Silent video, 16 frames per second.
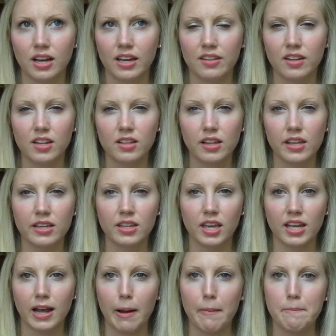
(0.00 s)
I think
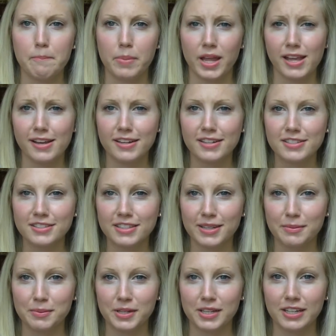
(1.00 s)
like it got banned,
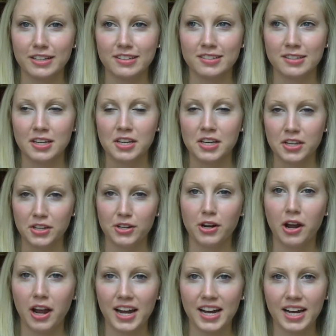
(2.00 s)
like, because you
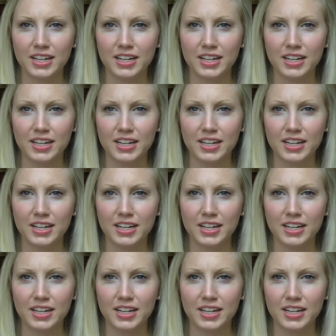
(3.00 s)
know how,